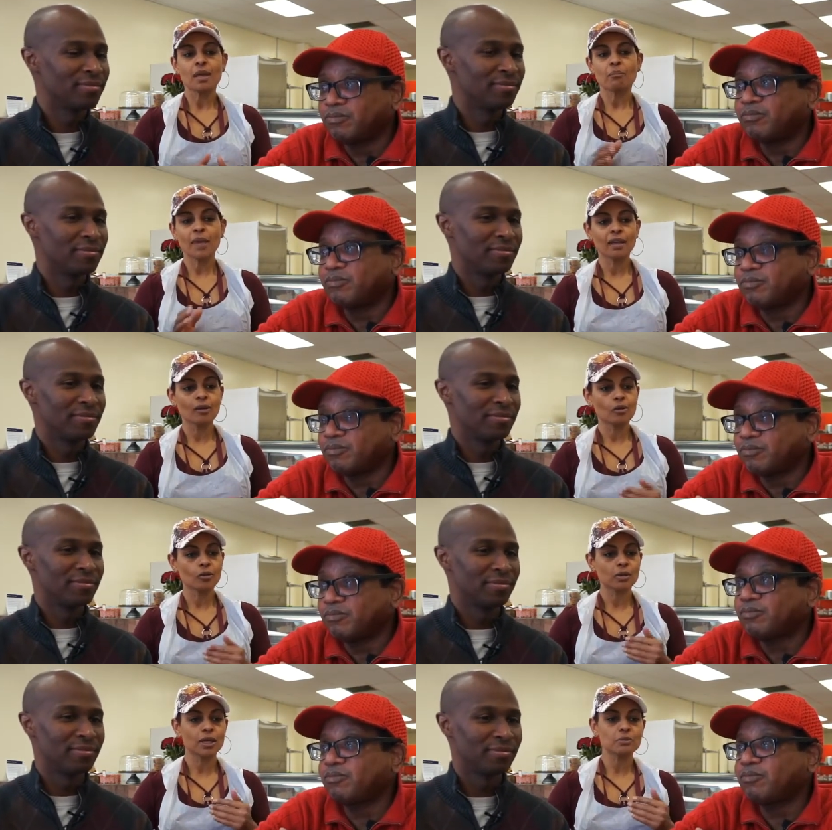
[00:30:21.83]
Speaker 1: mango
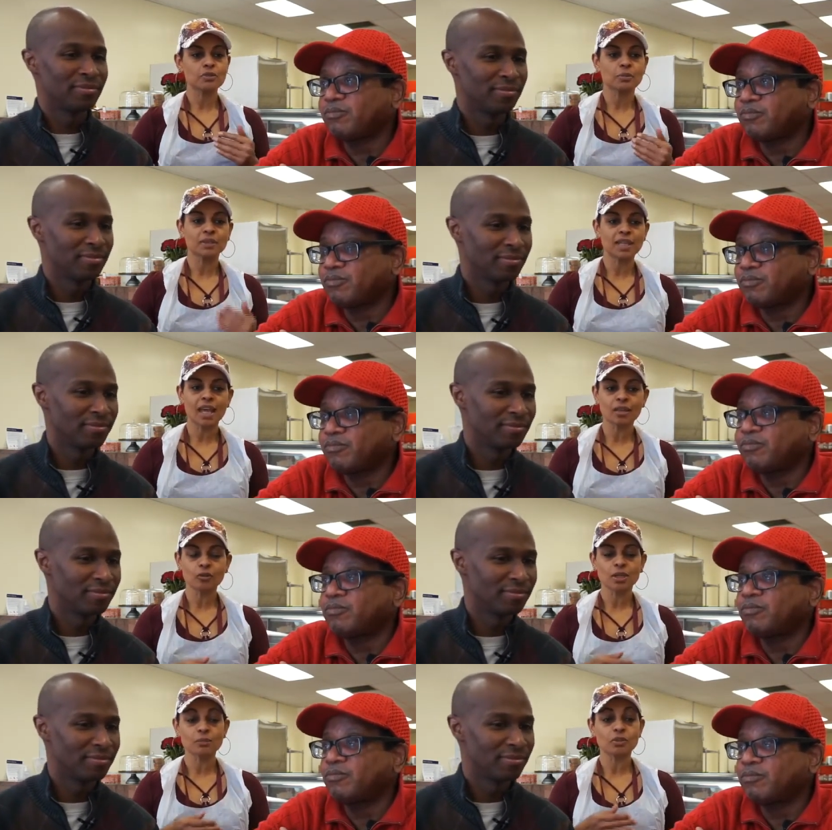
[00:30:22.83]
cream to
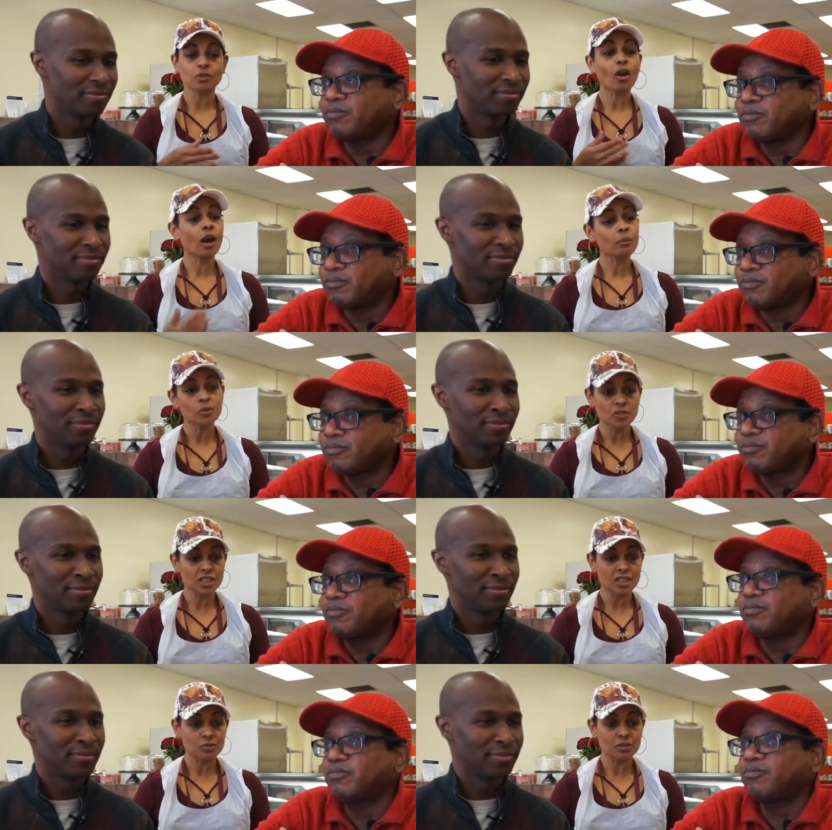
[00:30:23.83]
banana cream to caramel
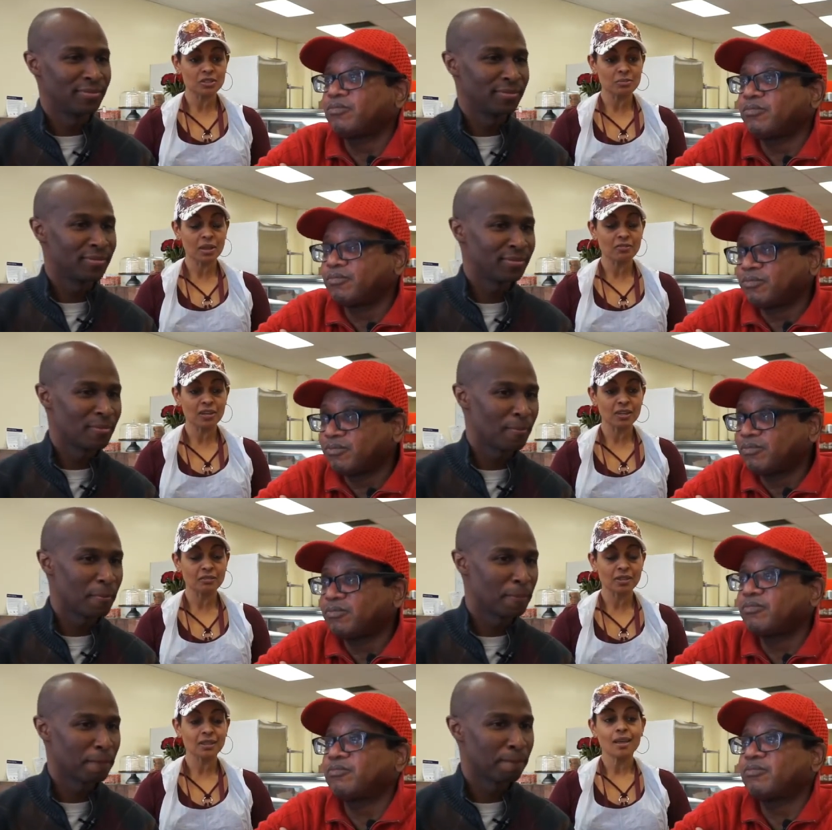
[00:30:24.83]
cheese which is my
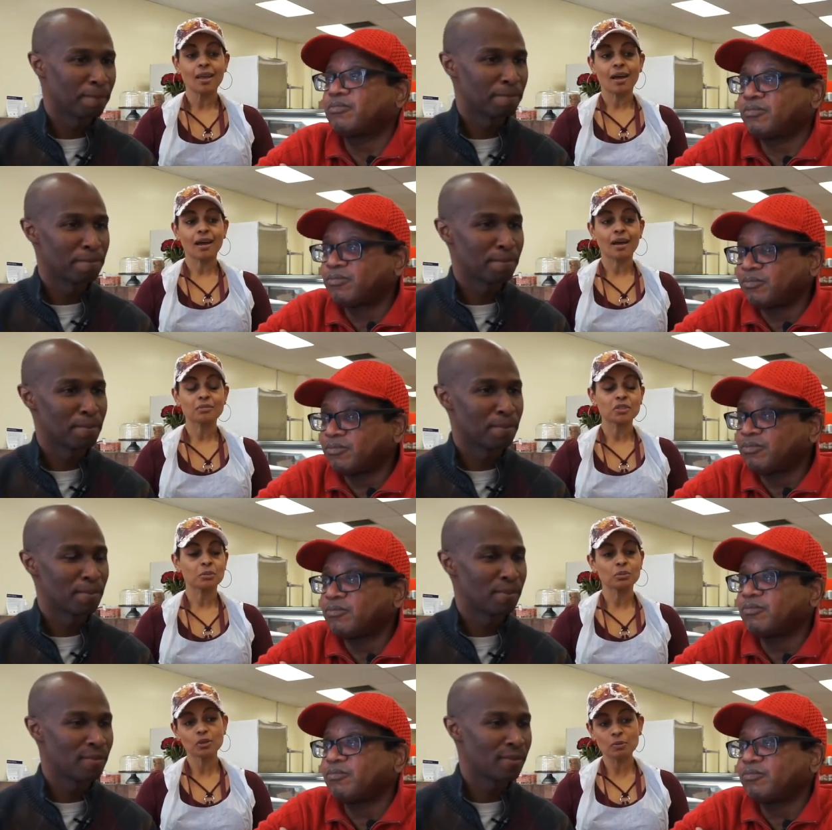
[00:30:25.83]
favorite uh, to
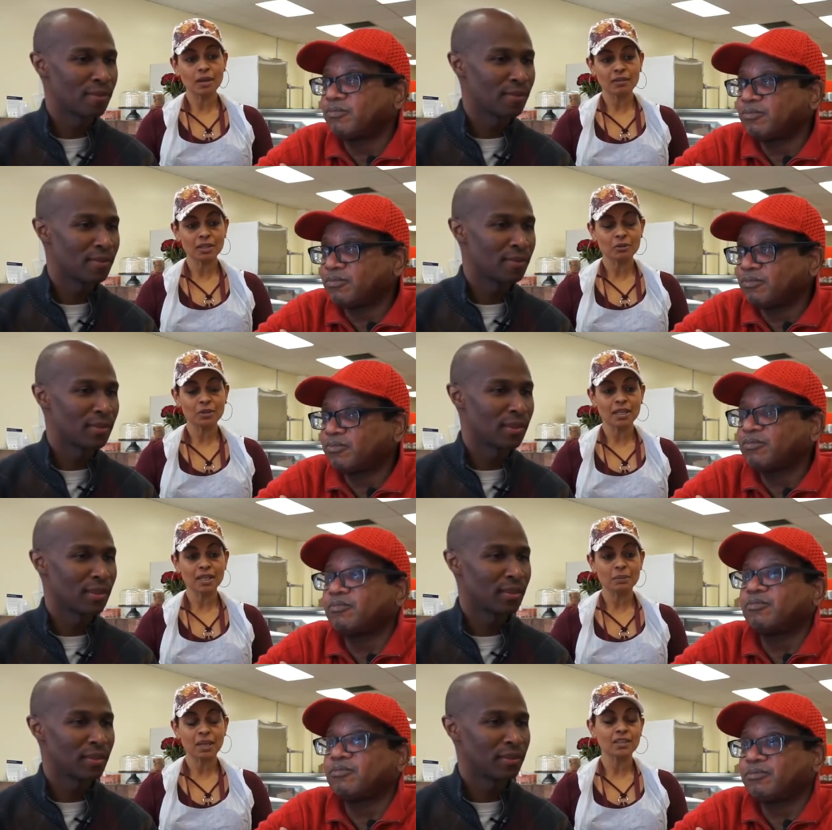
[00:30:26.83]
the blueberry
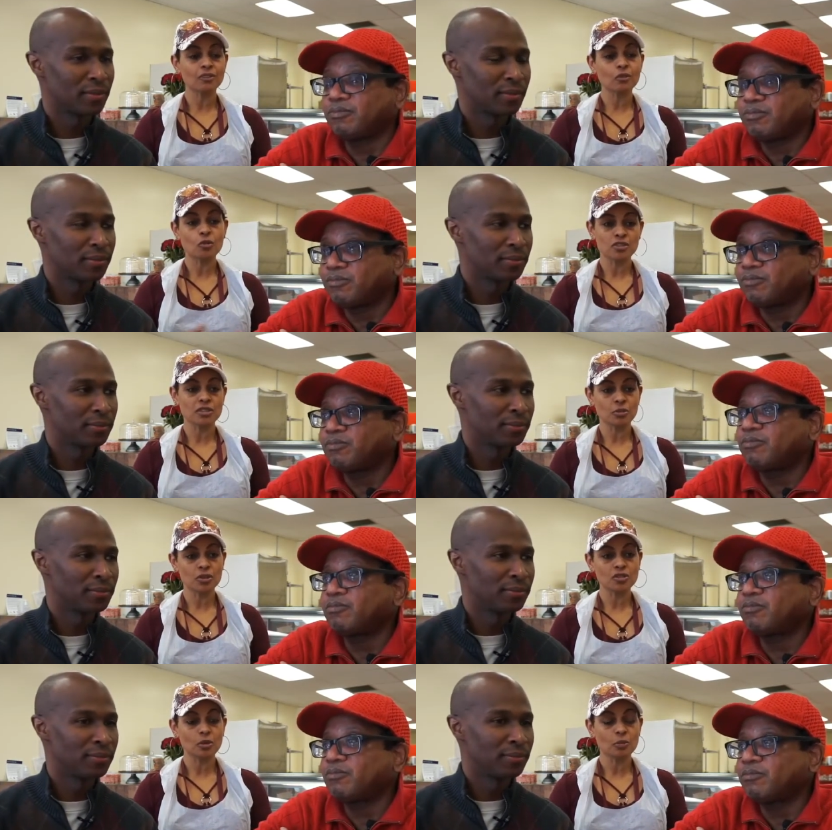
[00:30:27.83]
cream and then of course the
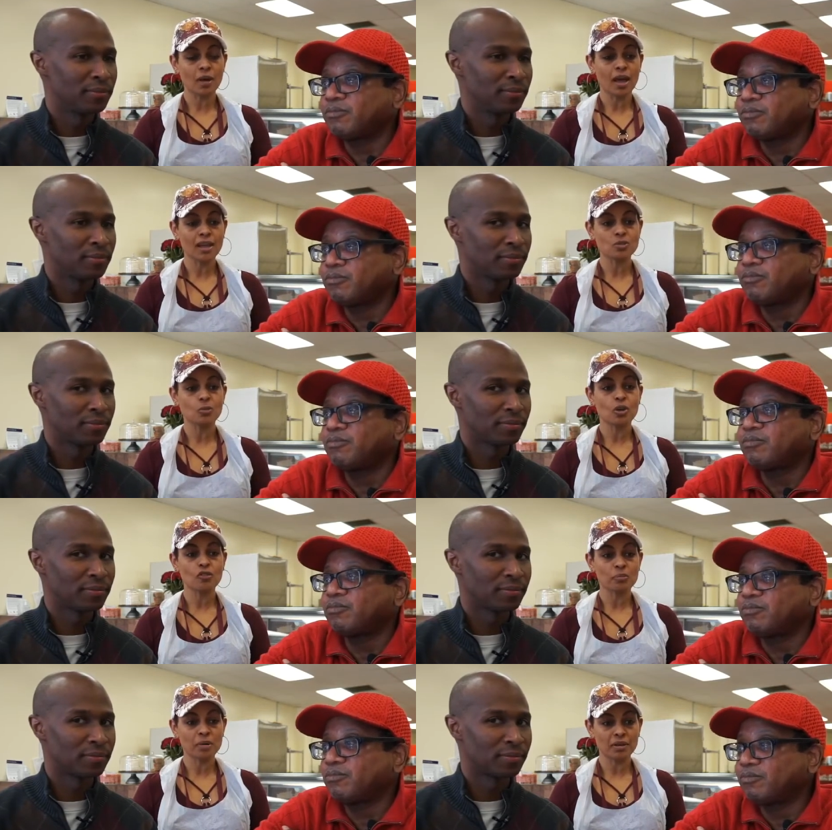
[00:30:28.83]
original pie as
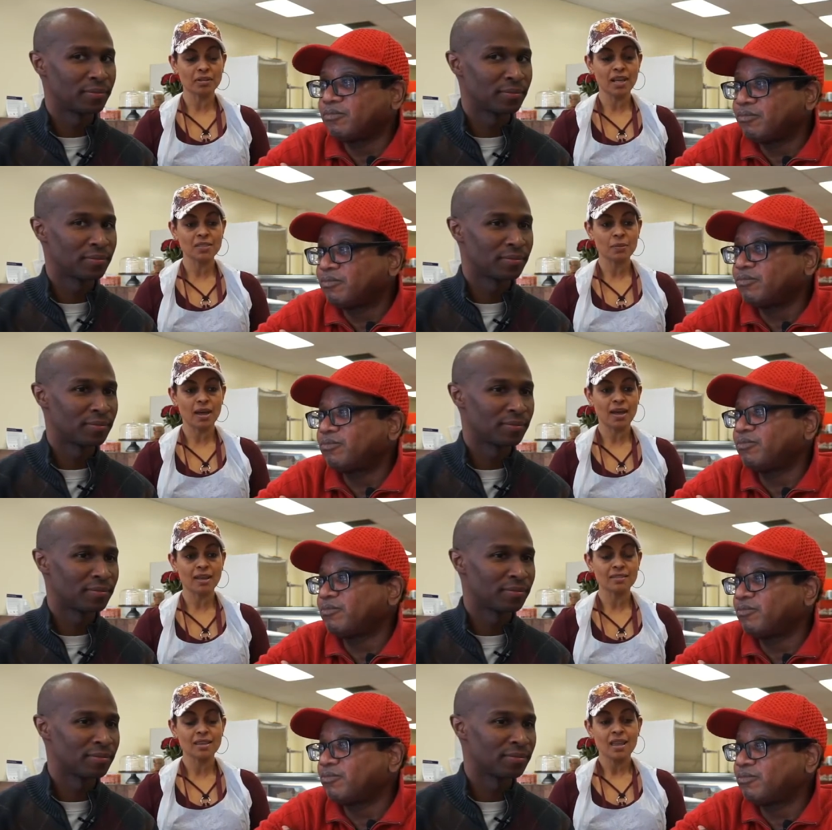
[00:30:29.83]
well from paradise
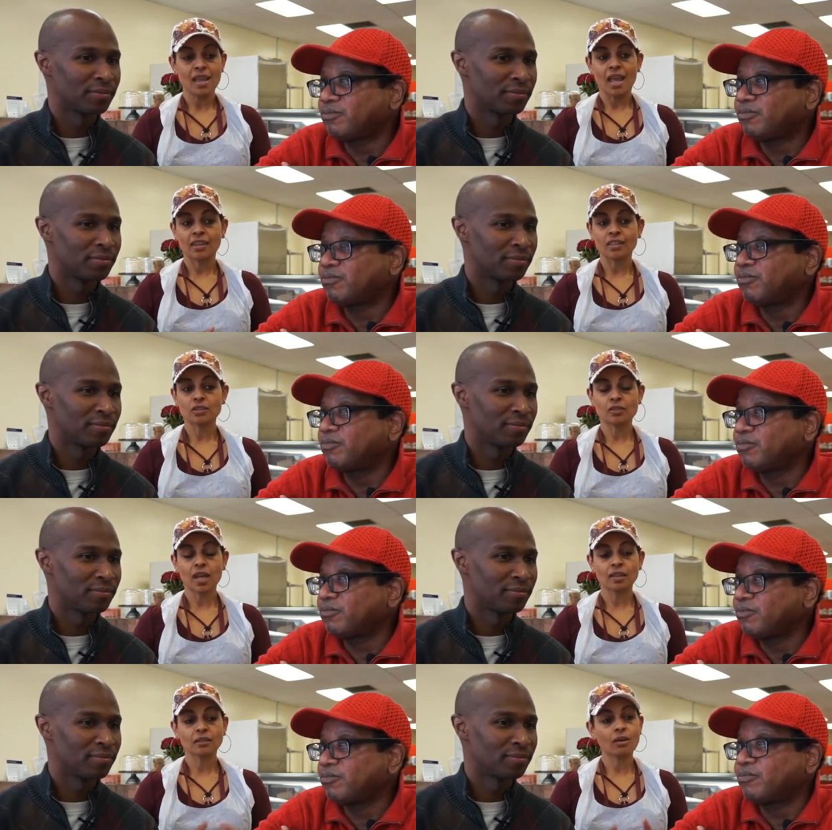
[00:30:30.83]
pies and then you've
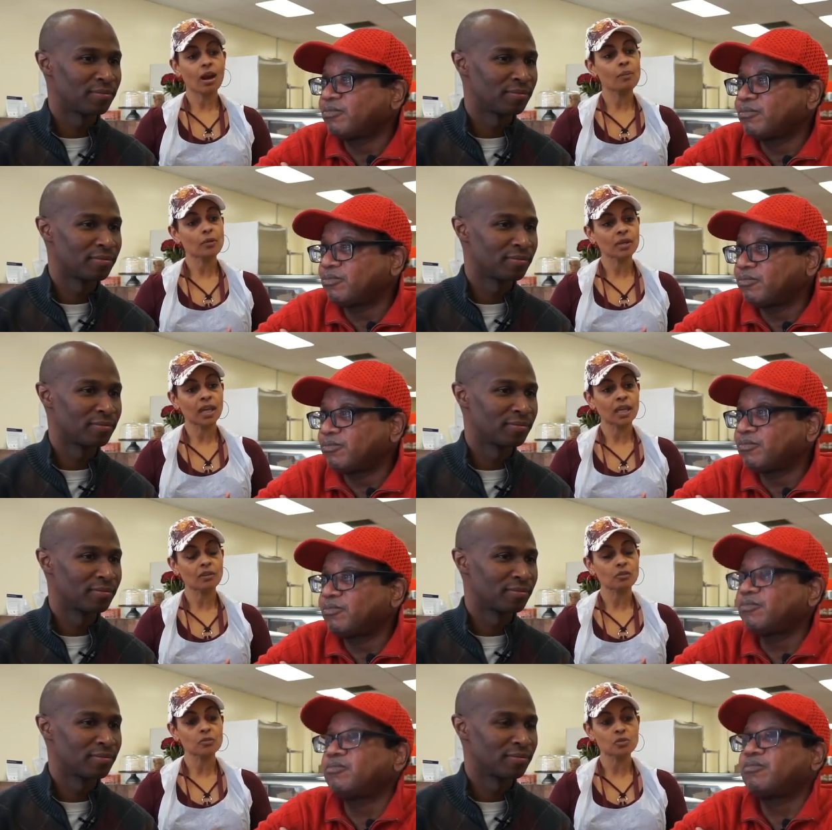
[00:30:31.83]
got the caramel cake
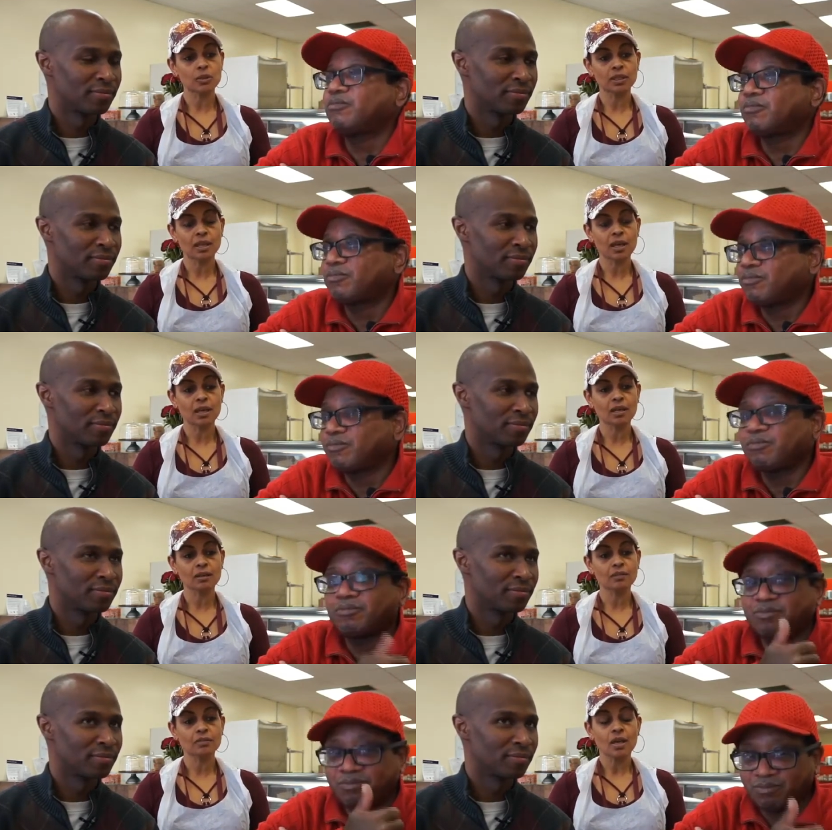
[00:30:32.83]
from sweet
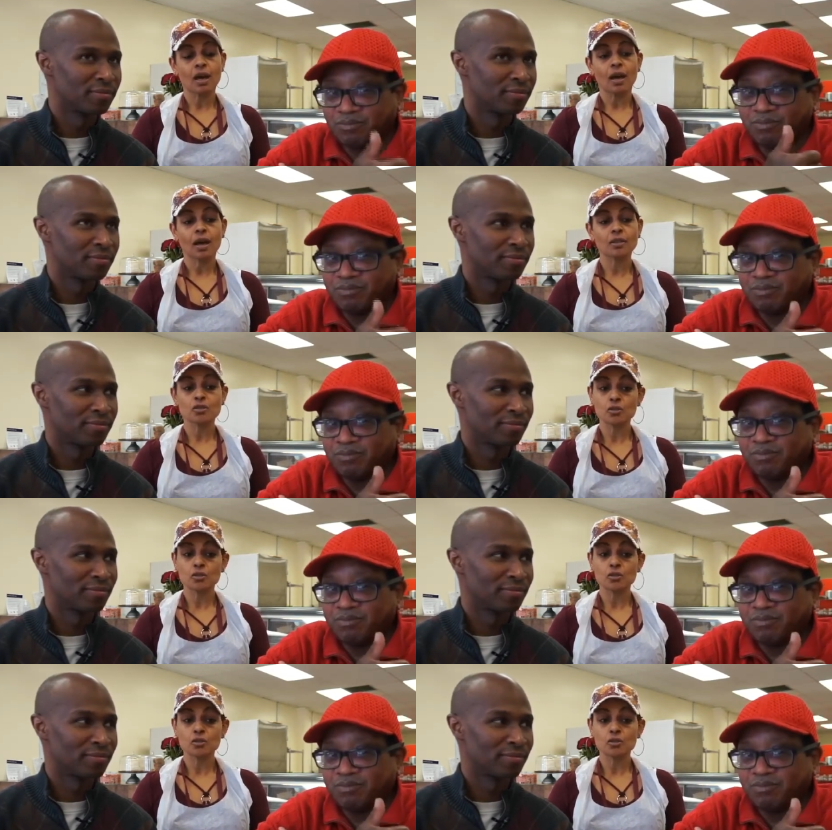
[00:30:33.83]
love uh, the